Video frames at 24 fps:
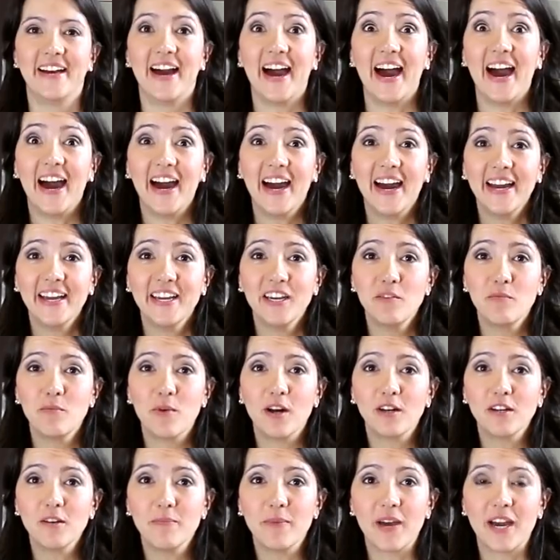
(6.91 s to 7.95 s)
Hi, and
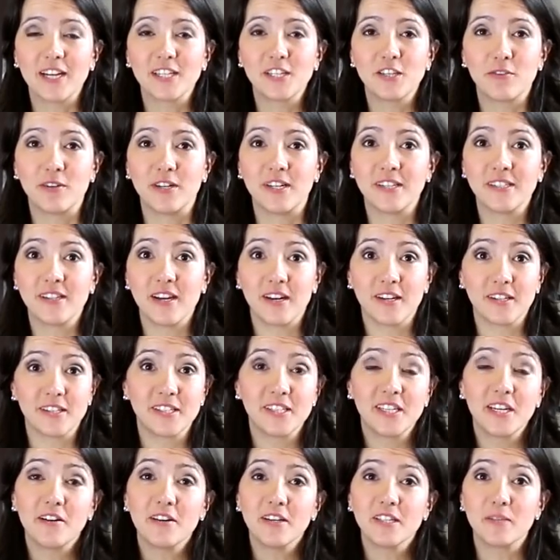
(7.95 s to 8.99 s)
welcome back to our
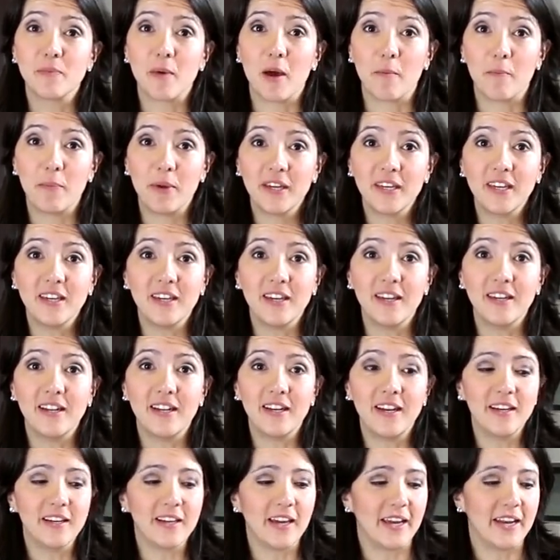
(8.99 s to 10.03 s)
series about picky
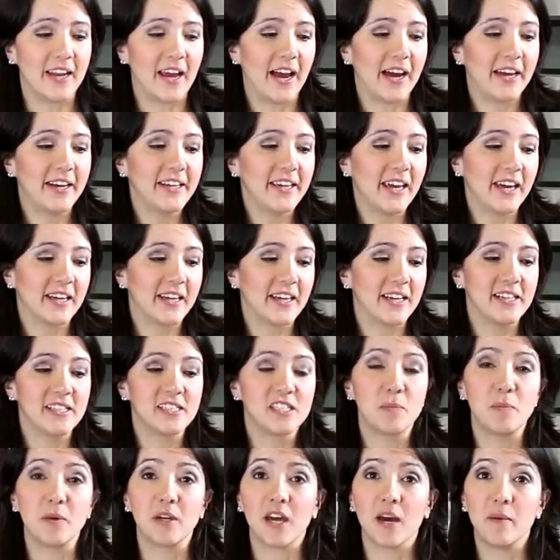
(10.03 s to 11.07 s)
eating and how to get
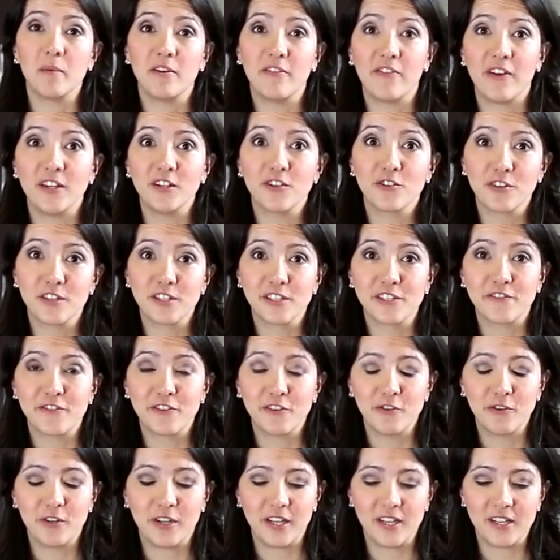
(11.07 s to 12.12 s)
kids to become adventurous
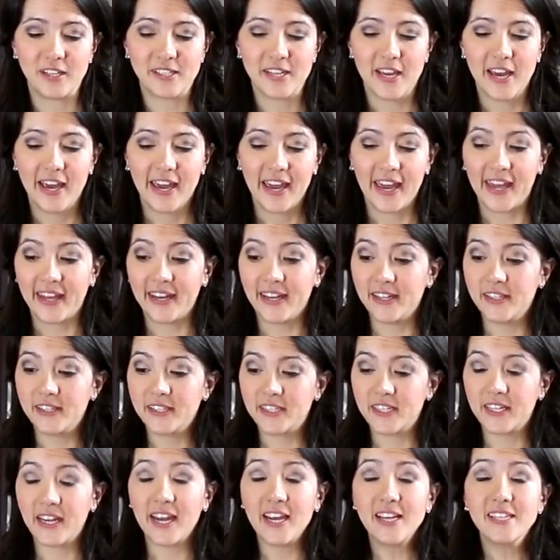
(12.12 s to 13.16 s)
foodies. And in
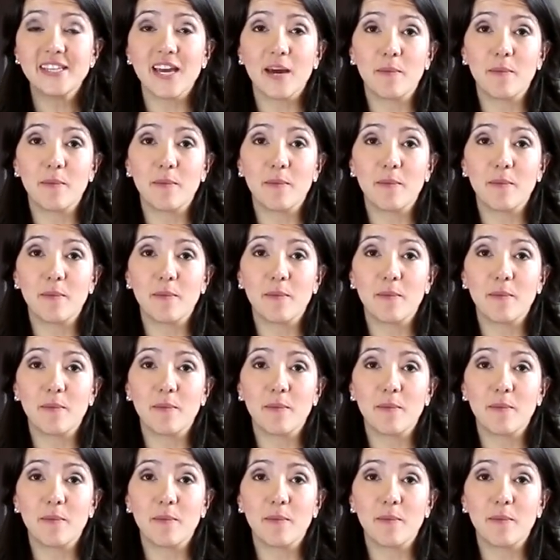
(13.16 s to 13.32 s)
today's